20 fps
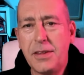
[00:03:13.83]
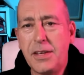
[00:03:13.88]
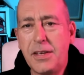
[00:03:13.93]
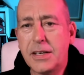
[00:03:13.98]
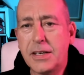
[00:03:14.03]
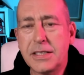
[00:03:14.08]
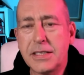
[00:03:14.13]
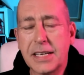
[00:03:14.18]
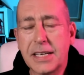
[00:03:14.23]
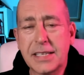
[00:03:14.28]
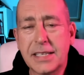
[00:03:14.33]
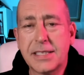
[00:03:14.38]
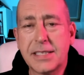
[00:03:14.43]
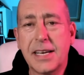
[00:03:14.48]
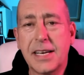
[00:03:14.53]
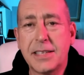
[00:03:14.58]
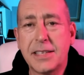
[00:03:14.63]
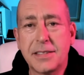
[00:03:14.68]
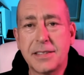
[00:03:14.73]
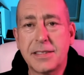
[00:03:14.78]
You can take a
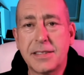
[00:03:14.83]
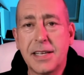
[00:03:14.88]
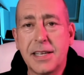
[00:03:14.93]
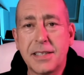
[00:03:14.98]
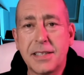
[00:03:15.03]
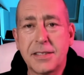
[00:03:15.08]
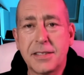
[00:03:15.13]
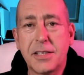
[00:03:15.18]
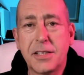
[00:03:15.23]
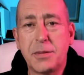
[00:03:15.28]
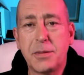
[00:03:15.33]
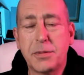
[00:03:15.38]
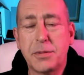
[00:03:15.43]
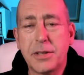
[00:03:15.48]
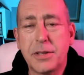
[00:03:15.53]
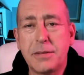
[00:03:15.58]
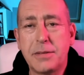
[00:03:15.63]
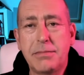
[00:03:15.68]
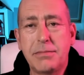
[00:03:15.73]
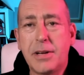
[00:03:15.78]
standard
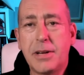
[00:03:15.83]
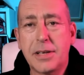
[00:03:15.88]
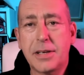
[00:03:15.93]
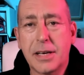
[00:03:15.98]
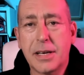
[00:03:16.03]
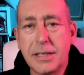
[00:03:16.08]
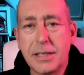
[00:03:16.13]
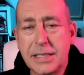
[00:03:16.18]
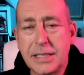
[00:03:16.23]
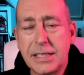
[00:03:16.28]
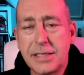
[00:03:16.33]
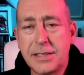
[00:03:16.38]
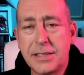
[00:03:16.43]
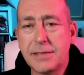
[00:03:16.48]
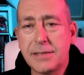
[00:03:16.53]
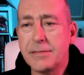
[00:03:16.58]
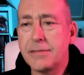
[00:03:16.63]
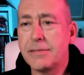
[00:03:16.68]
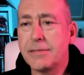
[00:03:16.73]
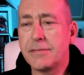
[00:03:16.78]
Subaru like I
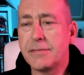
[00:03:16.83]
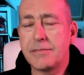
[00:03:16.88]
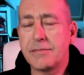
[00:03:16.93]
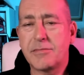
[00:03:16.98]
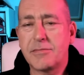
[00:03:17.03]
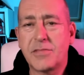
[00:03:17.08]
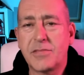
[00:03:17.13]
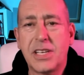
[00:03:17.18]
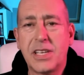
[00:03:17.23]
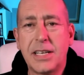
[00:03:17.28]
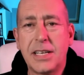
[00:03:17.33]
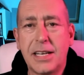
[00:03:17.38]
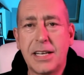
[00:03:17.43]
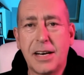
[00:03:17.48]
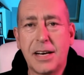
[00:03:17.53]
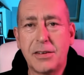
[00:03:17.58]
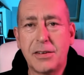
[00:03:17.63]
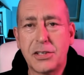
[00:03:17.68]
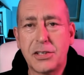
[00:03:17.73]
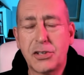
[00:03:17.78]
did, take it
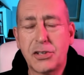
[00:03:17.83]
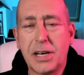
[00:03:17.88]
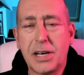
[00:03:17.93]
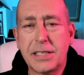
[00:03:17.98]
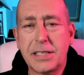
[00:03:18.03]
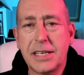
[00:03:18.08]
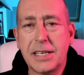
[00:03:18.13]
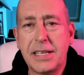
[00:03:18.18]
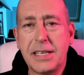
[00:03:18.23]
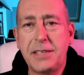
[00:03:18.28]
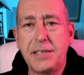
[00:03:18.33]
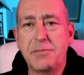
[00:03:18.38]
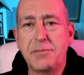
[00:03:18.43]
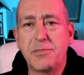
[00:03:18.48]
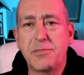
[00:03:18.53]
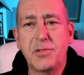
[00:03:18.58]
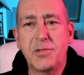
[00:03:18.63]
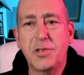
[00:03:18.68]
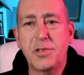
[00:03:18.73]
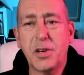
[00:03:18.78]
out on a track day,
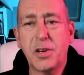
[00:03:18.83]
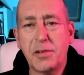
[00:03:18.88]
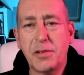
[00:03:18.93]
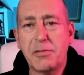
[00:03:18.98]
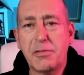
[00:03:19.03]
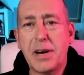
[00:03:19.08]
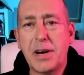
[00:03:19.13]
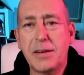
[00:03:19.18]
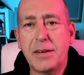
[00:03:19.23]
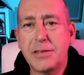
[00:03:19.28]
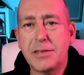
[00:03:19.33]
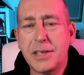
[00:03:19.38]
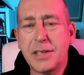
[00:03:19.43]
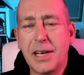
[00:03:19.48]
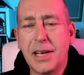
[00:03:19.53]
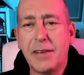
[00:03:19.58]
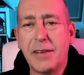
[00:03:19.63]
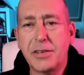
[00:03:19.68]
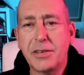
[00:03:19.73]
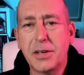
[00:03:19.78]
drive around,
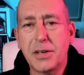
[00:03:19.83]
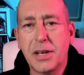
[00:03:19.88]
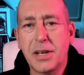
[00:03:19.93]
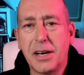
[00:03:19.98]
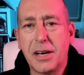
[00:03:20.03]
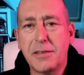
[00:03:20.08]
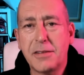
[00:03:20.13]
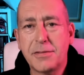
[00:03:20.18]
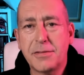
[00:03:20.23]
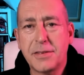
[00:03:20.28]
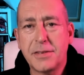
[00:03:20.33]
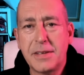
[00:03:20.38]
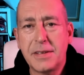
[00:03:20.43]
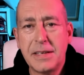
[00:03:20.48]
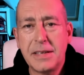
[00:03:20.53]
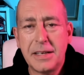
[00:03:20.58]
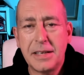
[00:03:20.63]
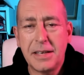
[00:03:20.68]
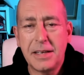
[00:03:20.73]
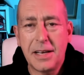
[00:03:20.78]
have a good laugh.
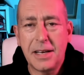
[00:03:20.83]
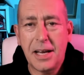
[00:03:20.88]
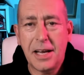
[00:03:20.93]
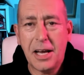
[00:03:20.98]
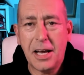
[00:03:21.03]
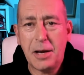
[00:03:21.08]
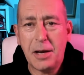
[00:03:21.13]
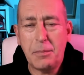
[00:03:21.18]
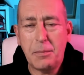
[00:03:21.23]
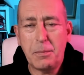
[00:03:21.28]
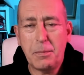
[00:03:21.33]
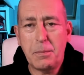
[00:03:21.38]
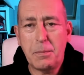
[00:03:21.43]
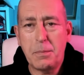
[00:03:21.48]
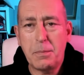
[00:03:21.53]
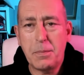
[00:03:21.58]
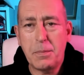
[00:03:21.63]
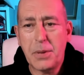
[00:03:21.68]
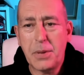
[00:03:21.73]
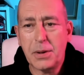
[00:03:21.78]

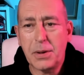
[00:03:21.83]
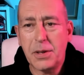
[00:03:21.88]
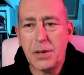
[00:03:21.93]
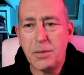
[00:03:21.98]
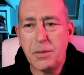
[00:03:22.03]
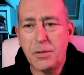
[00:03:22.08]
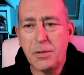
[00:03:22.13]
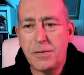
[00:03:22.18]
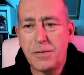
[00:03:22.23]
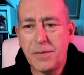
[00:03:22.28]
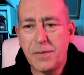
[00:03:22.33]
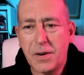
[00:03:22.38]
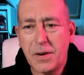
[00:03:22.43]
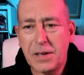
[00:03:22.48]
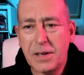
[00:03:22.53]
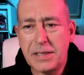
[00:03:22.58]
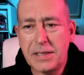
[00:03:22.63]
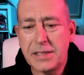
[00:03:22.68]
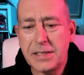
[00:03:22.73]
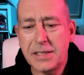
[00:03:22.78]
But you will
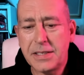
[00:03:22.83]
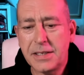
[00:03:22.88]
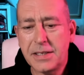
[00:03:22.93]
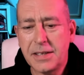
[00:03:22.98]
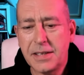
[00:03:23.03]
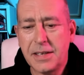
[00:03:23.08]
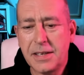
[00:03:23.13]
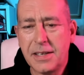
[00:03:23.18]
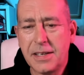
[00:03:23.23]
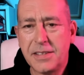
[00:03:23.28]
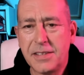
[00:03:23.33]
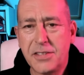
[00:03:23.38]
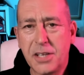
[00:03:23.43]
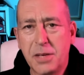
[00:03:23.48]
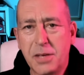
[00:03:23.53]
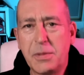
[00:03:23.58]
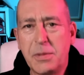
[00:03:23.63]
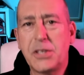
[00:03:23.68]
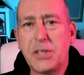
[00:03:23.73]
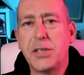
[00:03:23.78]
find
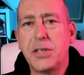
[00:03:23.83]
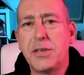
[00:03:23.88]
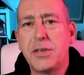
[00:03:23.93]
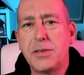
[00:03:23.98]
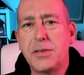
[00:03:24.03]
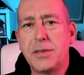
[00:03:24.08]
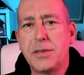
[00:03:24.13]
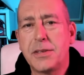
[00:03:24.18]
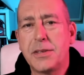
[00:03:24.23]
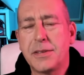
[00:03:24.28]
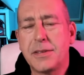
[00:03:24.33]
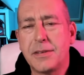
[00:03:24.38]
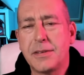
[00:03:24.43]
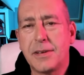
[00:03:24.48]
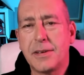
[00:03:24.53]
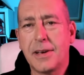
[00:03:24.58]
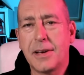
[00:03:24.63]
some issues